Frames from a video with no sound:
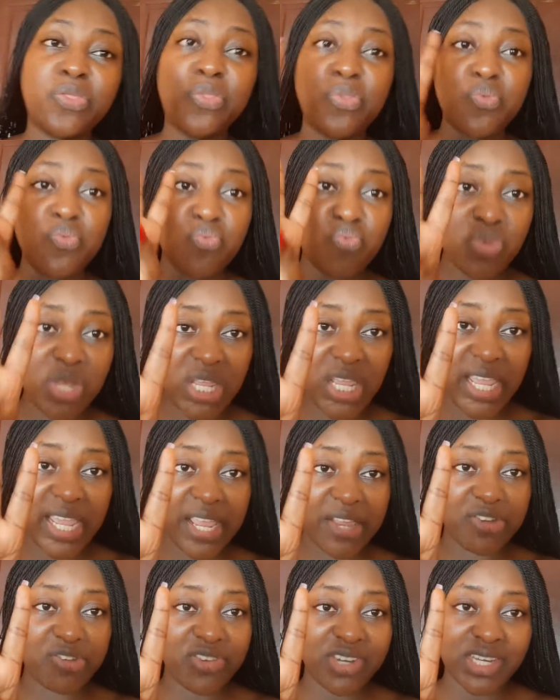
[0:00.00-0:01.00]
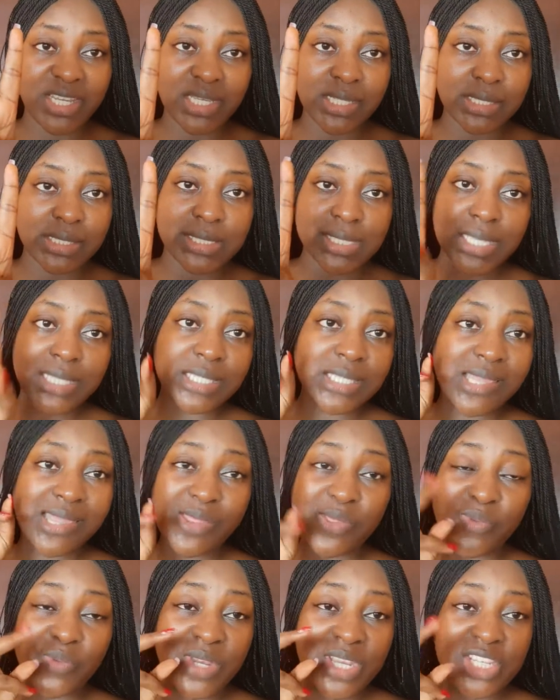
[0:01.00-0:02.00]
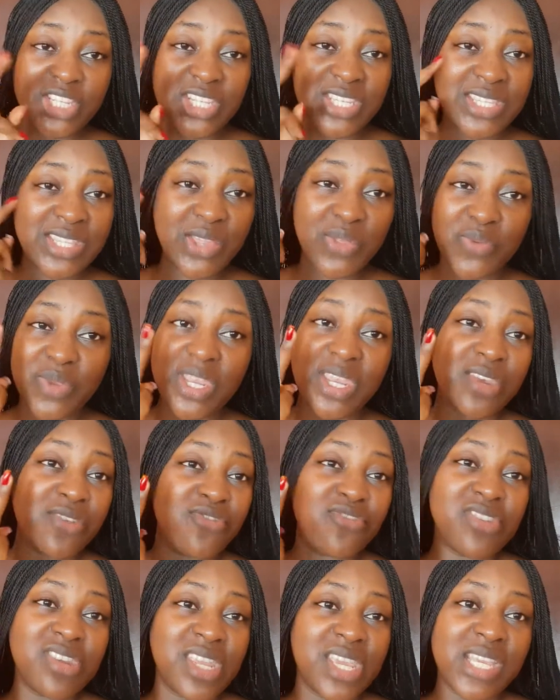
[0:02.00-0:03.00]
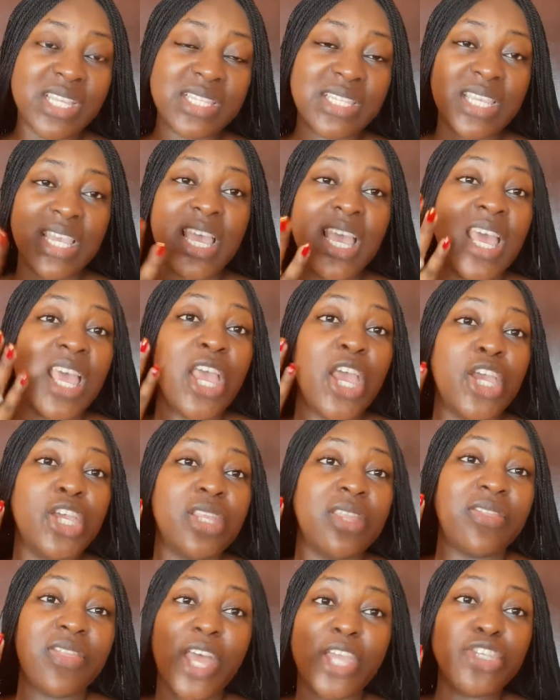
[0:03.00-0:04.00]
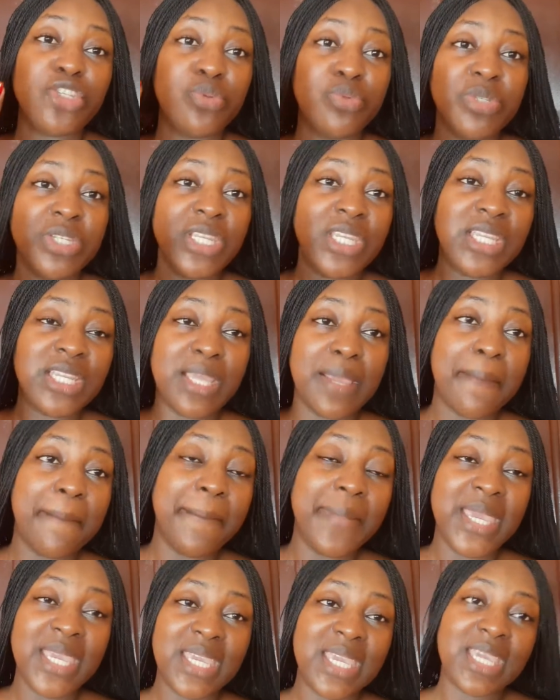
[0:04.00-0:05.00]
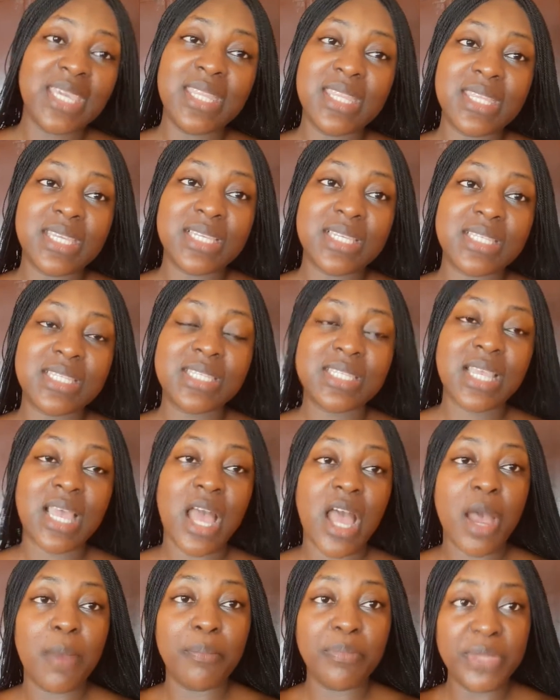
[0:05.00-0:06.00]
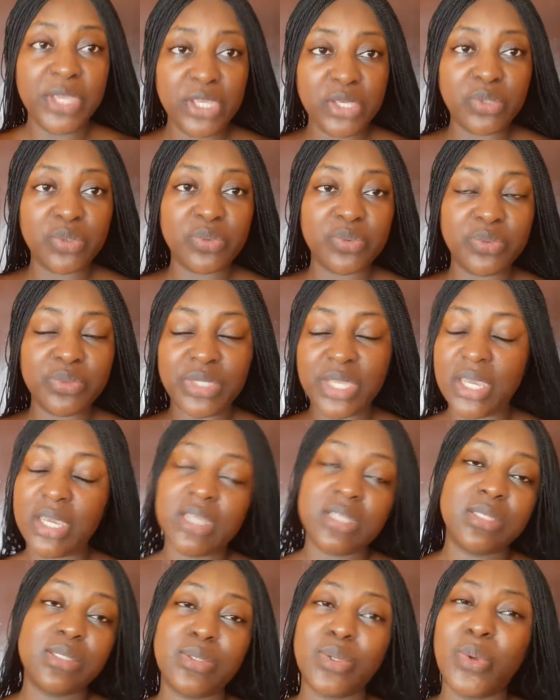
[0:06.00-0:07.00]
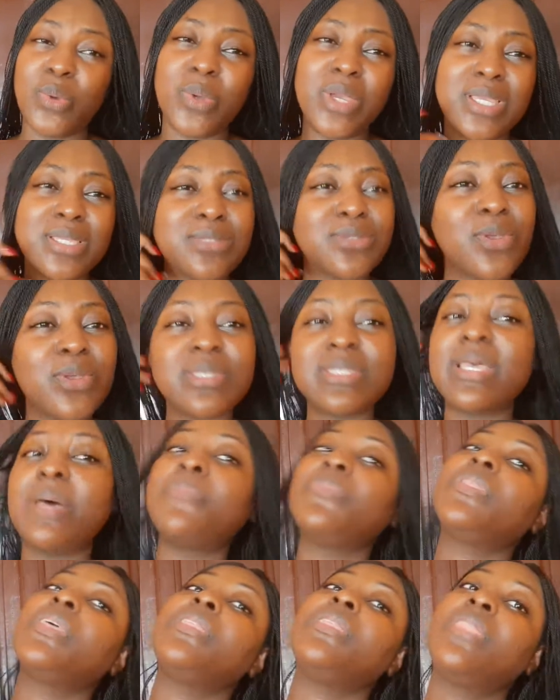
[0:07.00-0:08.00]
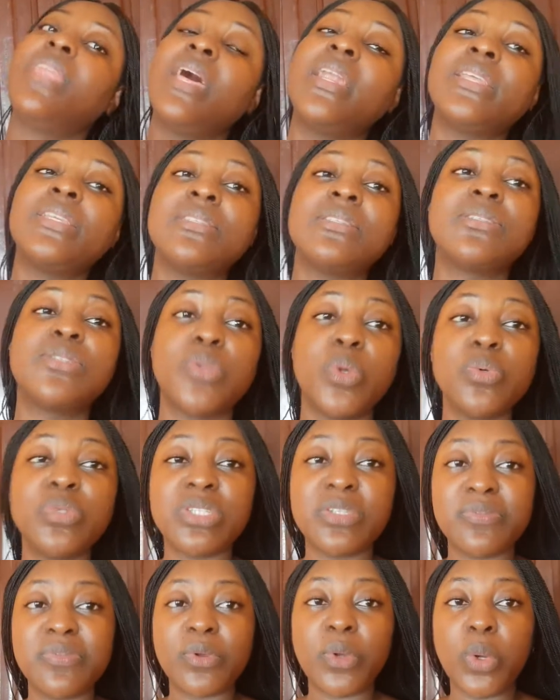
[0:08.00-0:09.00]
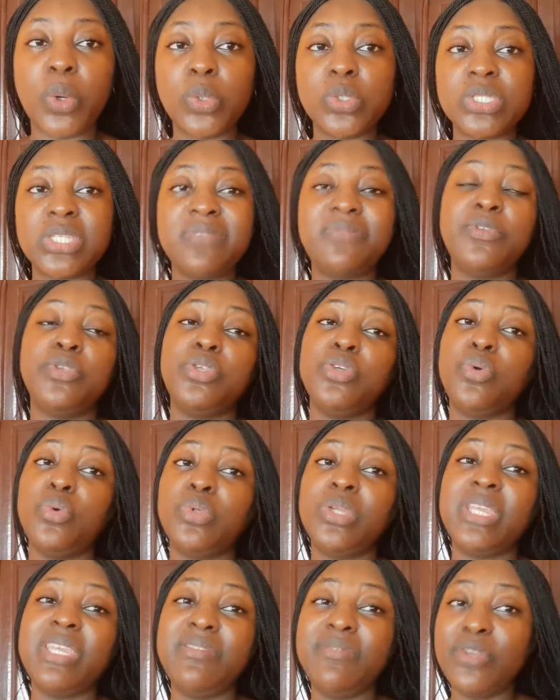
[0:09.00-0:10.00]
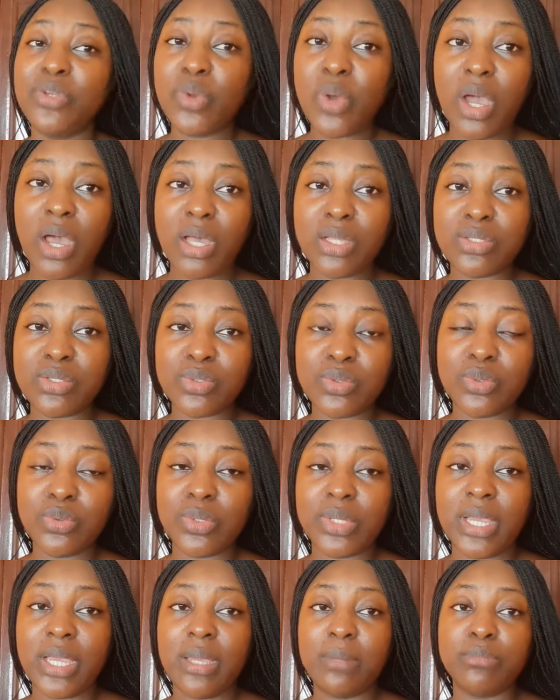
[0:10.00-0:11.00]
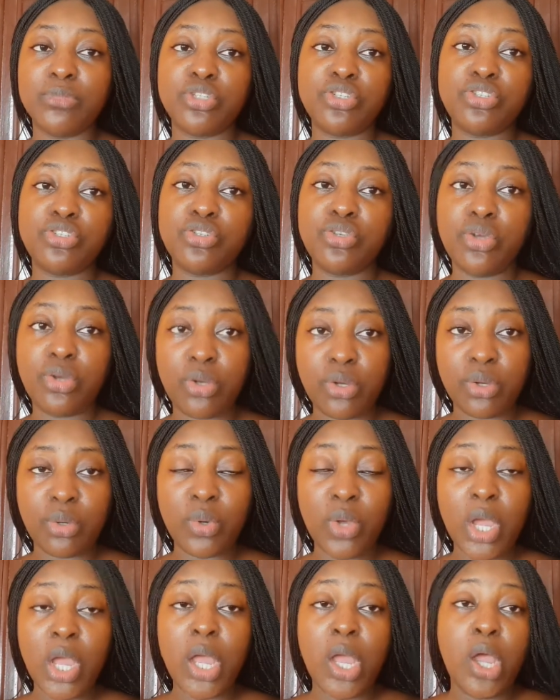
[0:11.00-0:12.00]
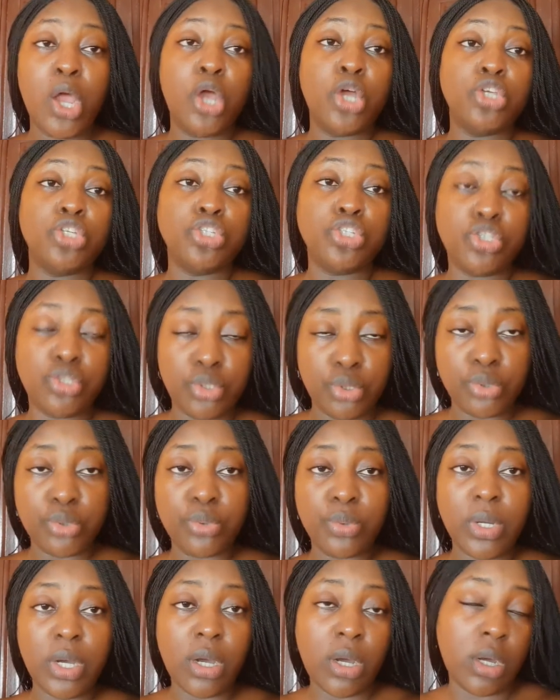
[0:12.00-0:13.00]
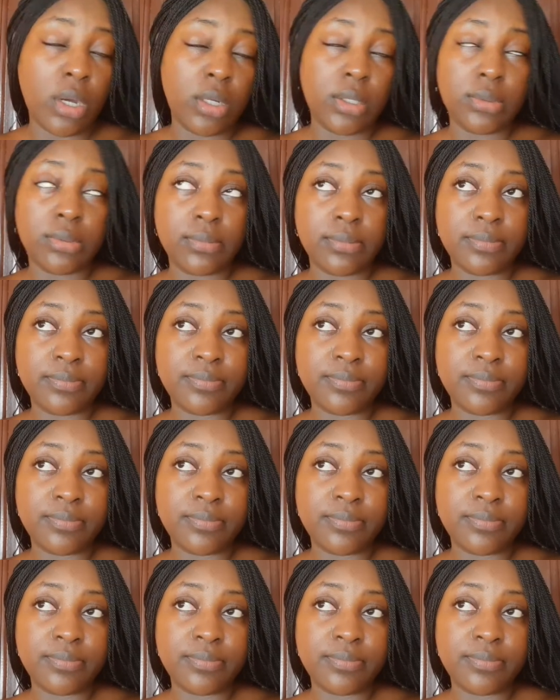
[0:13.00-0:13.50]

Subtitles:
3 ingredients. Yes, just three ingredients that you need in making this meal. Yeah, so it's not something that is so difficult. If you know how to cook, I'm sure you will